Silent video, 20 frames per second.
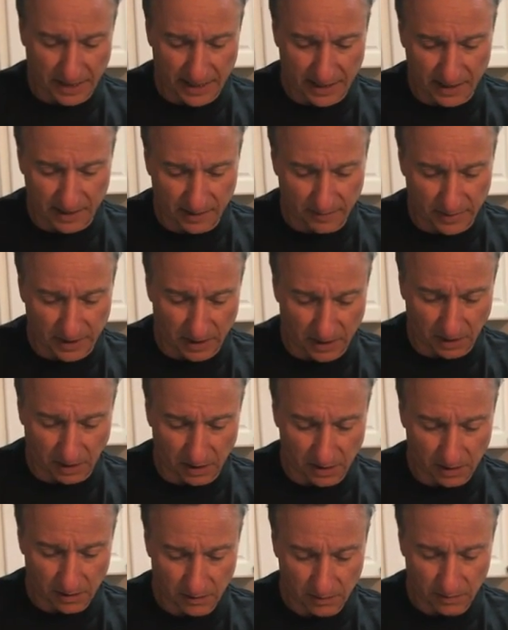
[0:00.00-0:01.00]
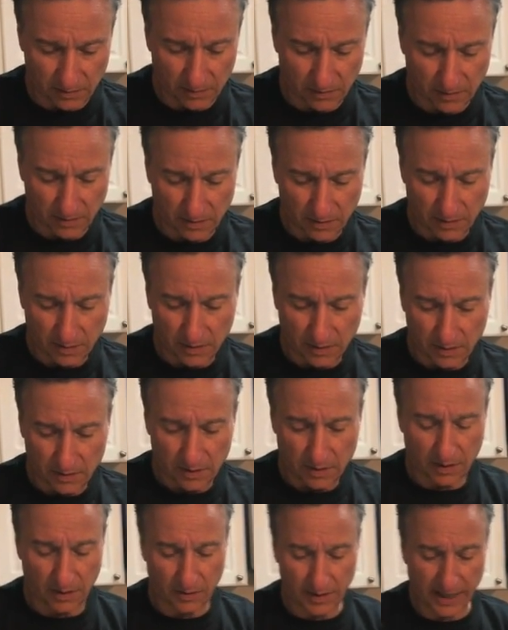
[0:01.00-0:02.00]
in the middle.
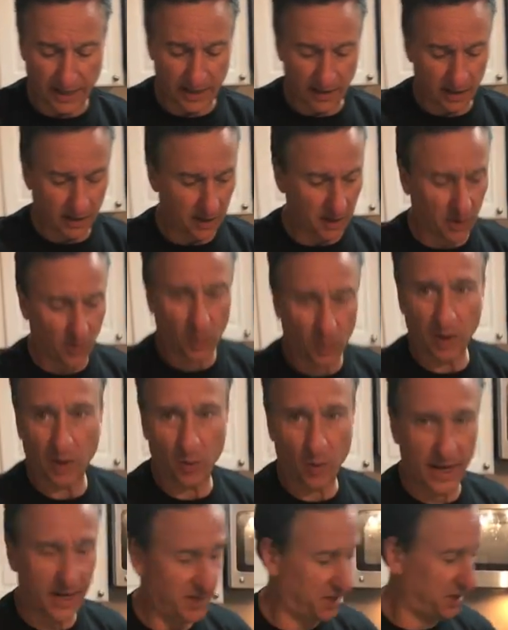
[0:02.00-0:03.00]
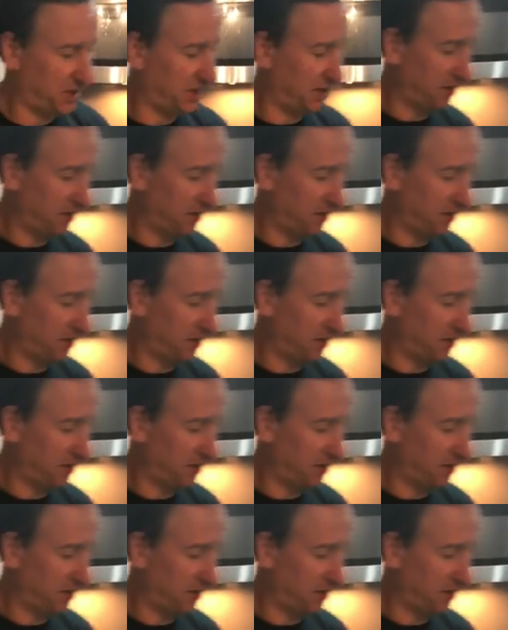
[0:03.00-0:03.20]
Okay? You don't want to waste.